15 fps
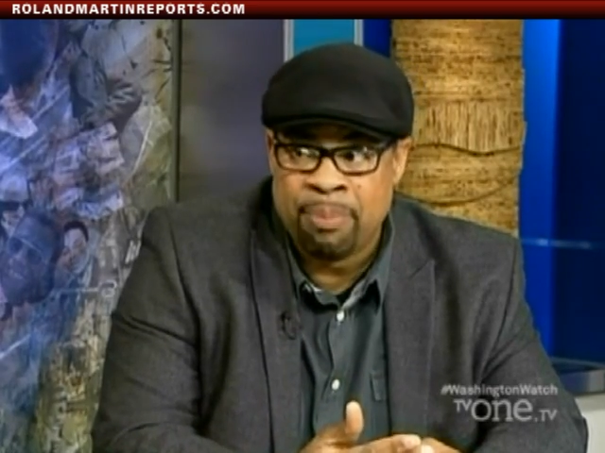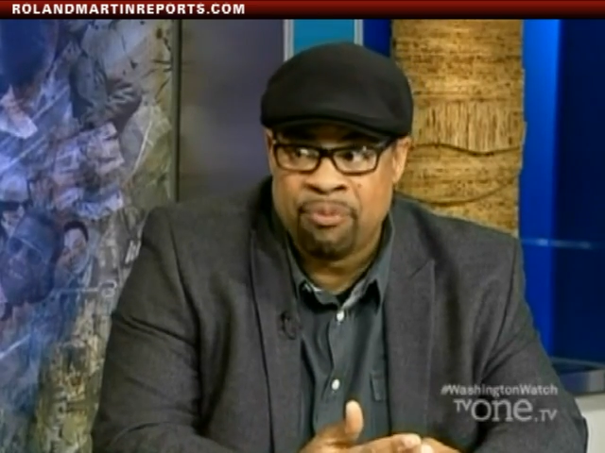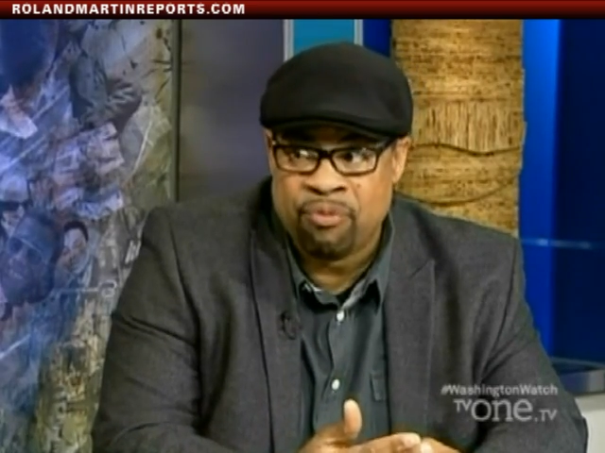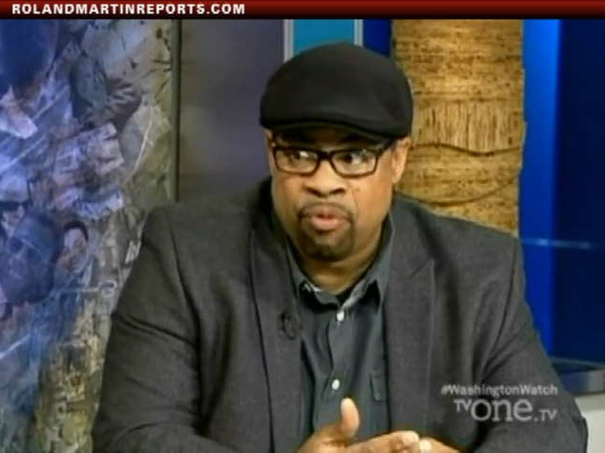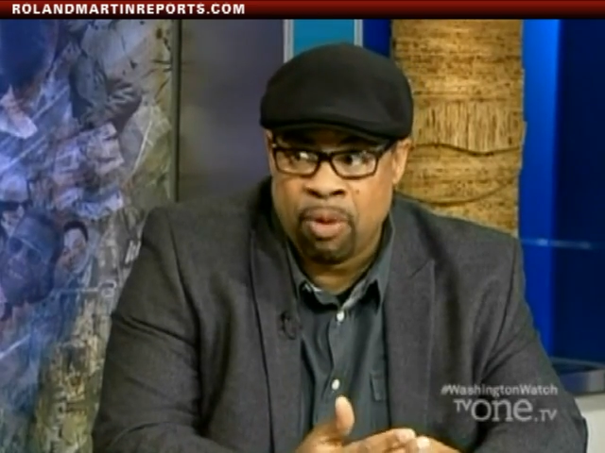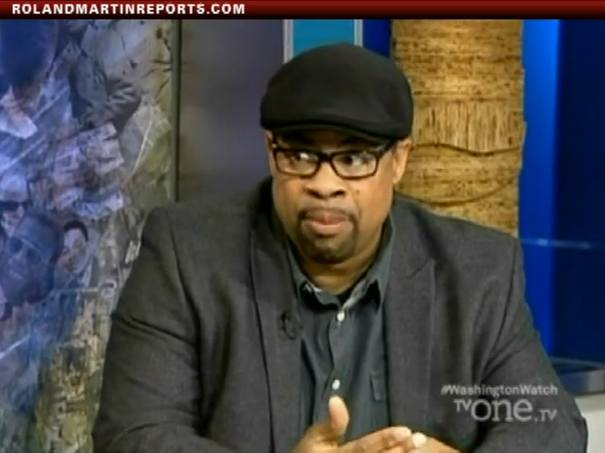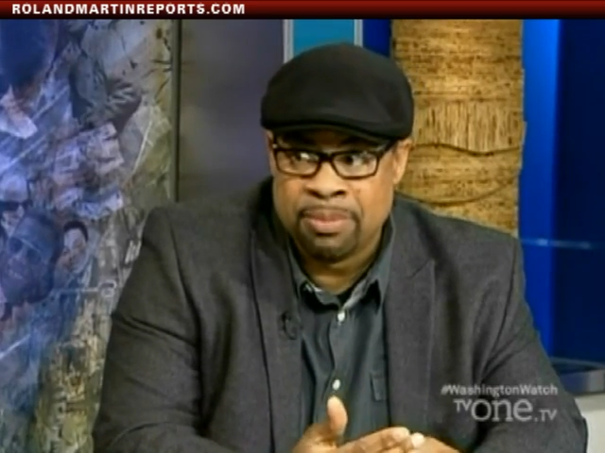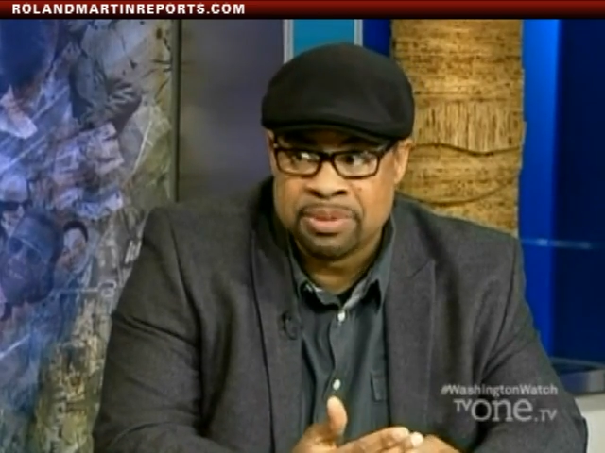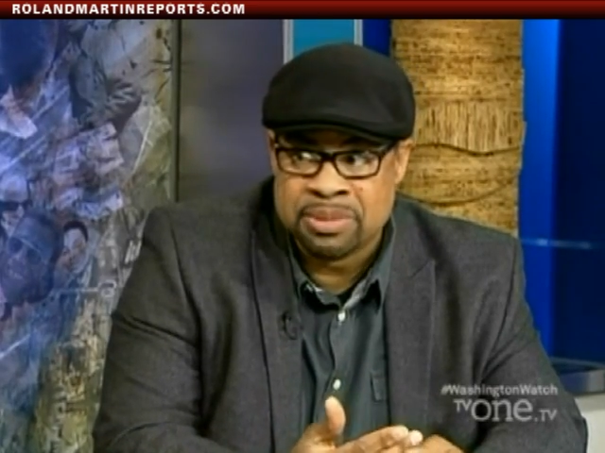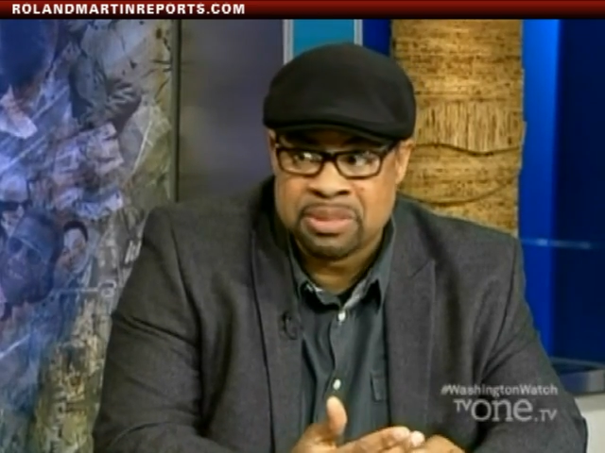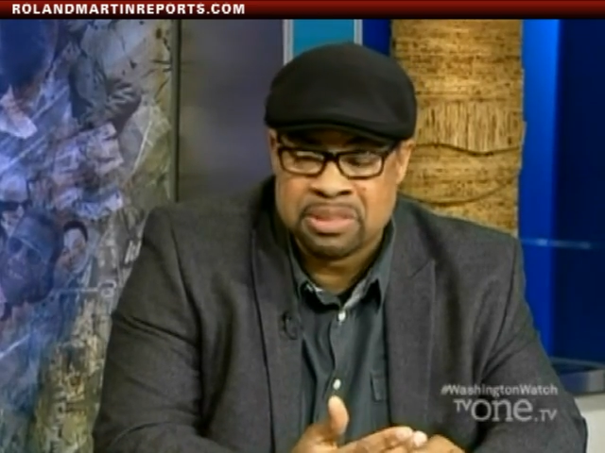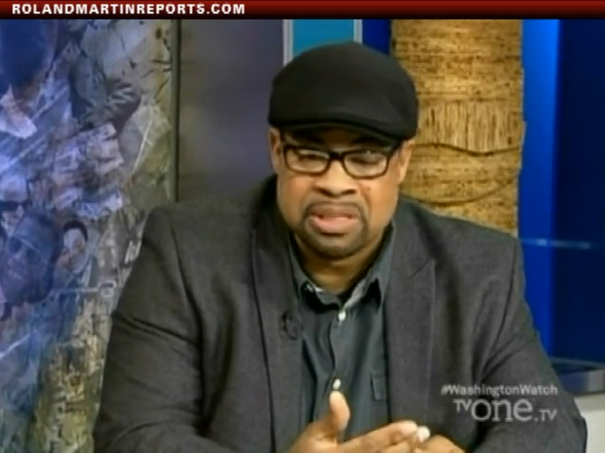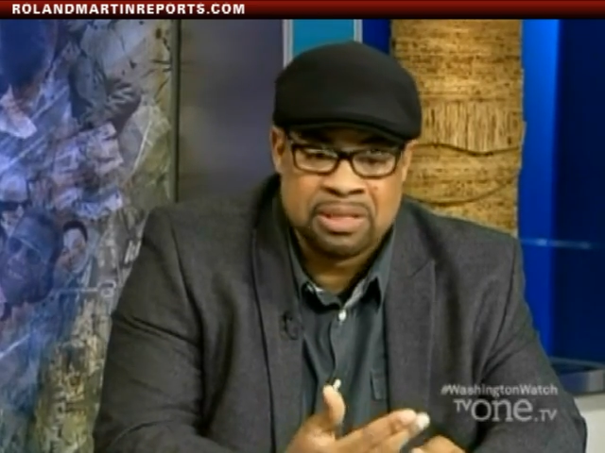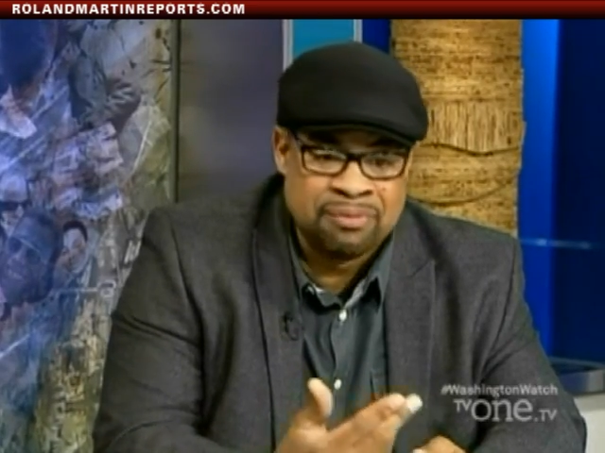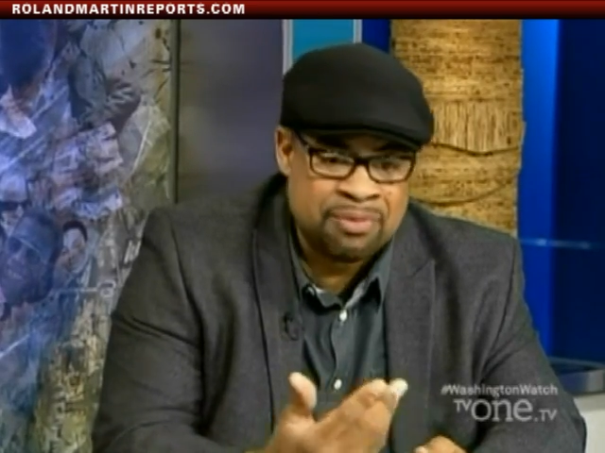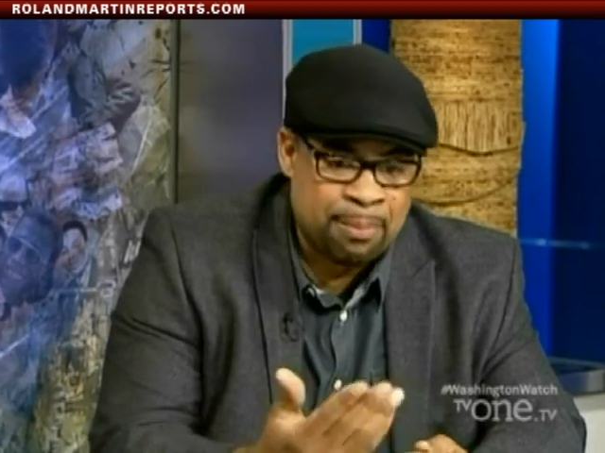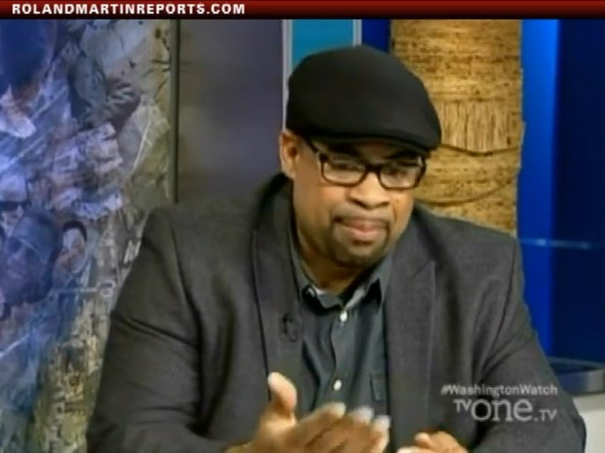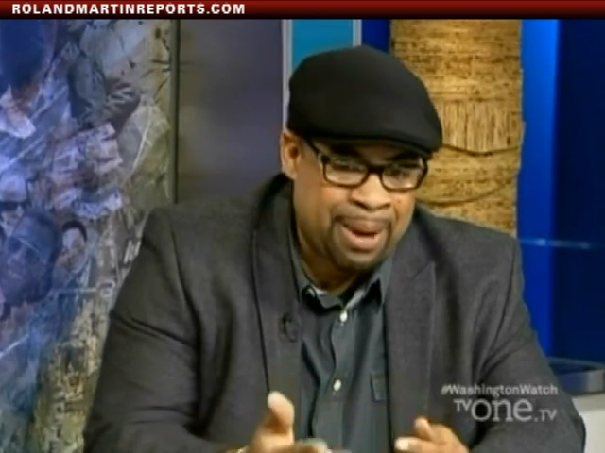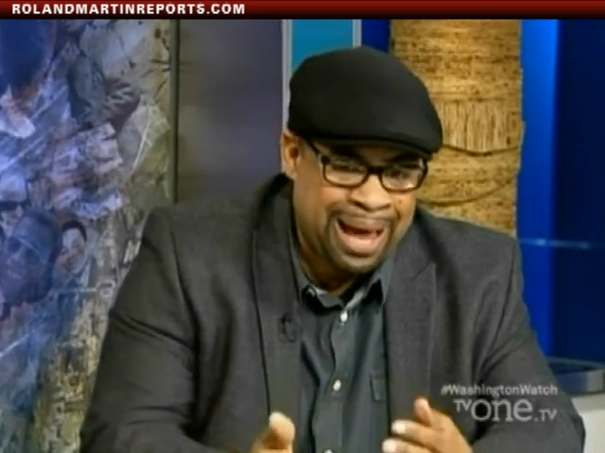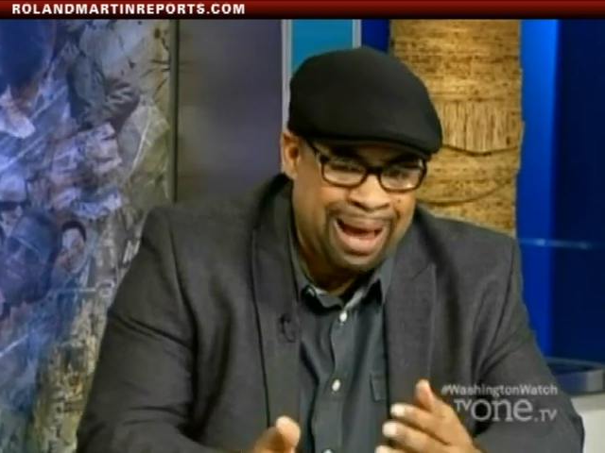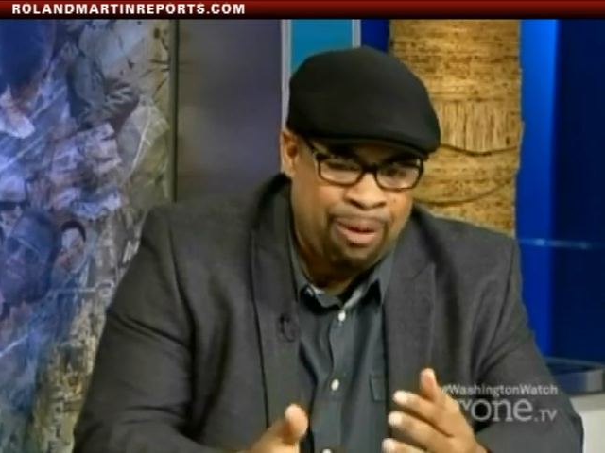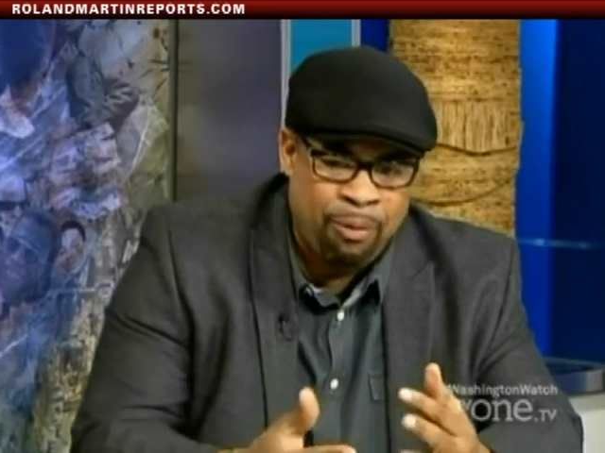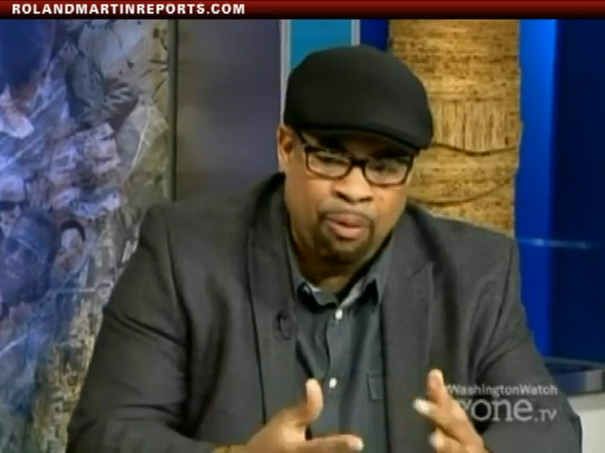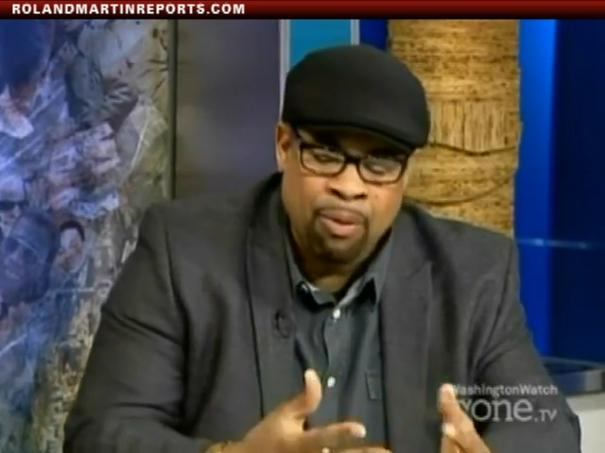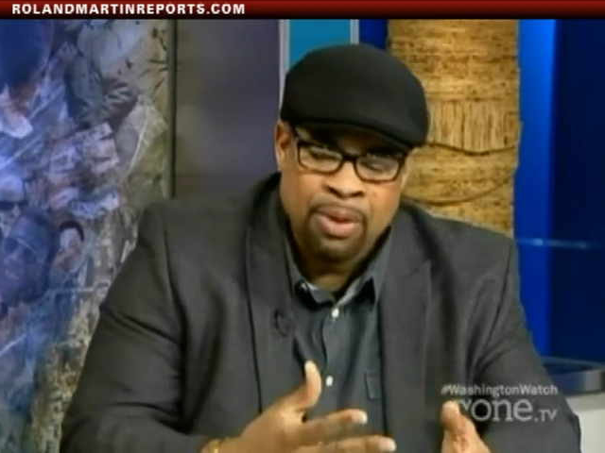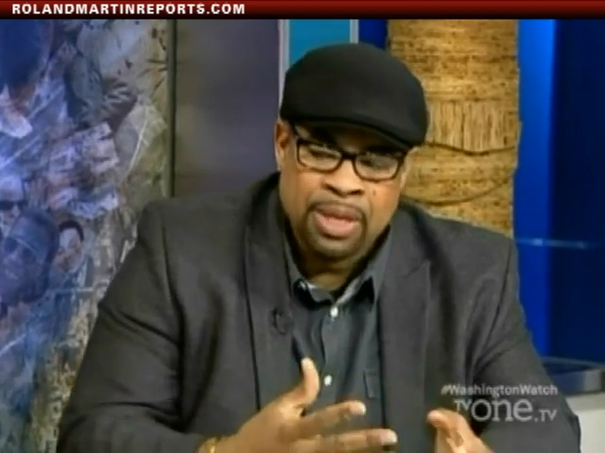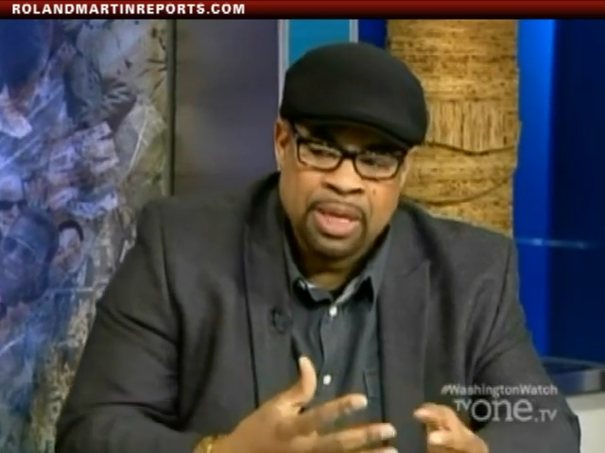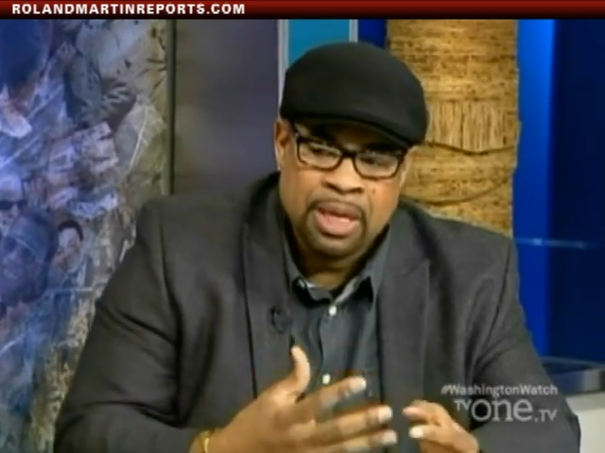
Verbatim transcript: performances. Clifton Powell.